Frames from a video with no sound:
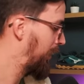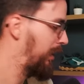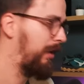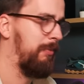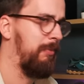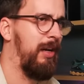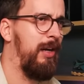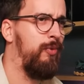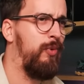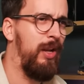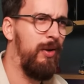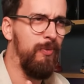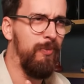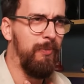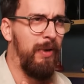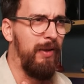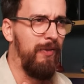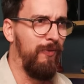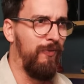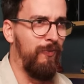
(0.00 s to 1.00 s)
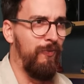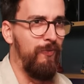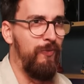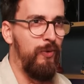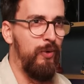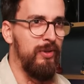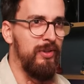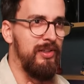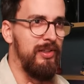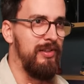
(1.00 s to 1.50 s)
By the way, my
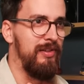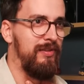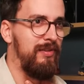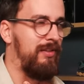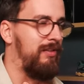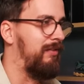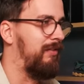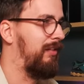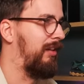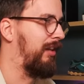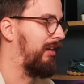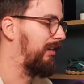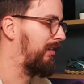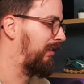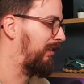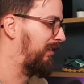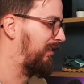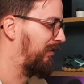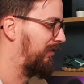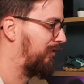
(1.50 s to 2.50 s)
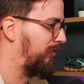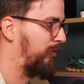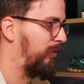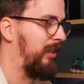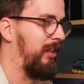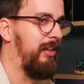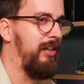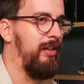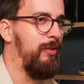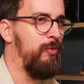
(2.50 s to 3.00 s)
voice is like
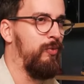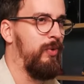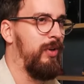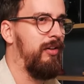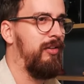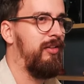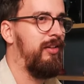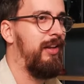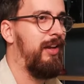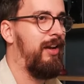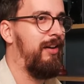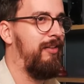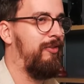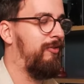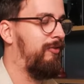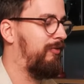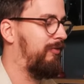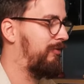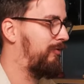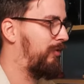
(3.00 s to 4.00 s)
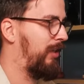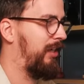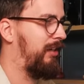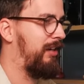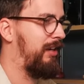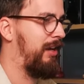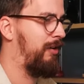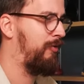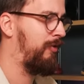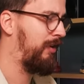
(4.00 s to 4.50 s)
really weird right
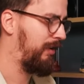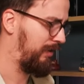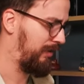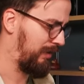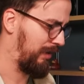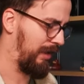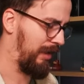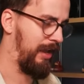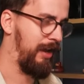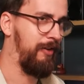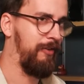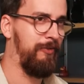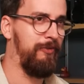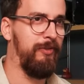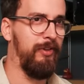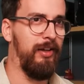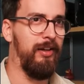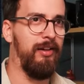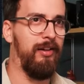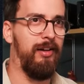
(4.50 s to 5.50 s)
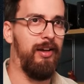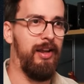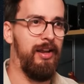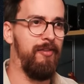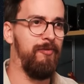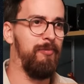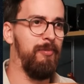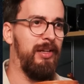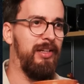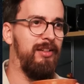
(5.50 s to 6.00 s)
now. I have
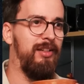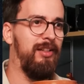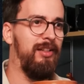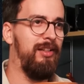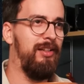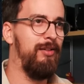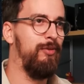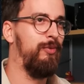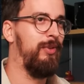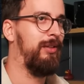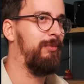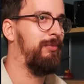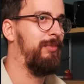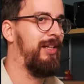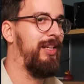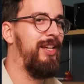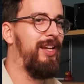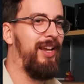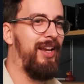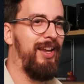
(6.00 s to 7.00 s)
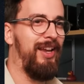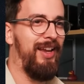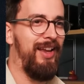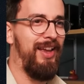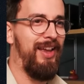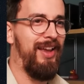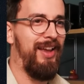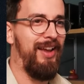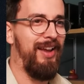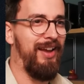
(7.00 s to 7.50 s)
my tea with me
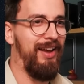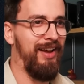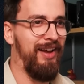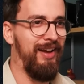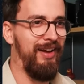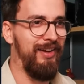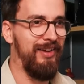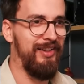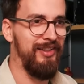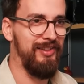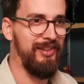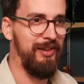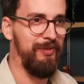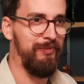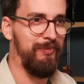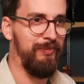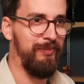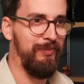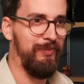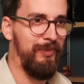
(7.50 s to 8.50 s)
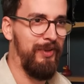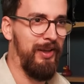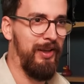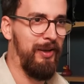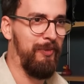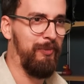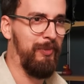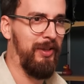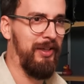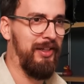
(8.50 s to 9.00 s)
because I'm
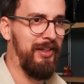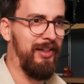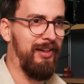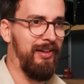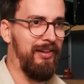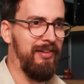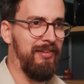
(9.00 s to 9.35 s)
like